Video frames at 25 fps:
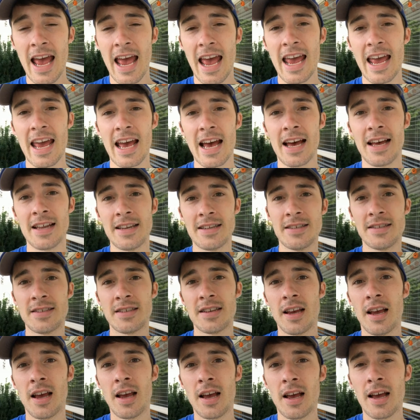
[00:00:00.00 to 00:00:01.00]

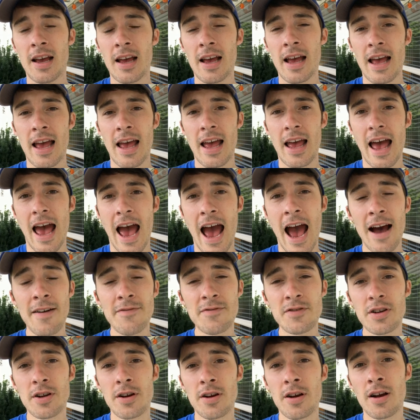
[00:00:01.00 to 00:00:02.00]
And
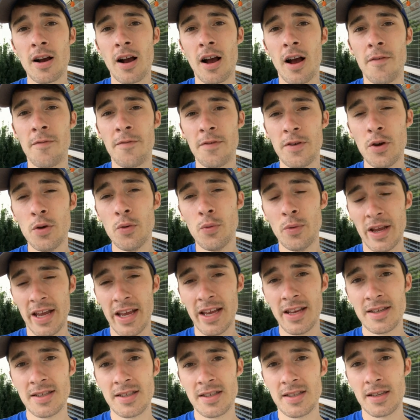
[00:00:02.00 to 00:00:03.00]
after a few
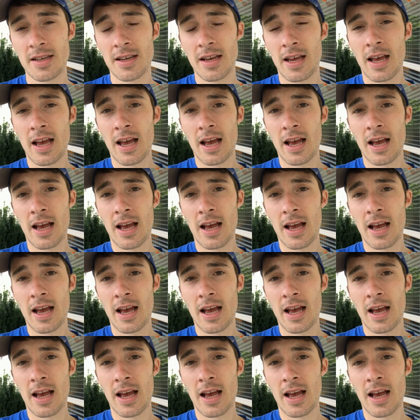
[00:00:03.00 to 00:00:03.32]
weeks,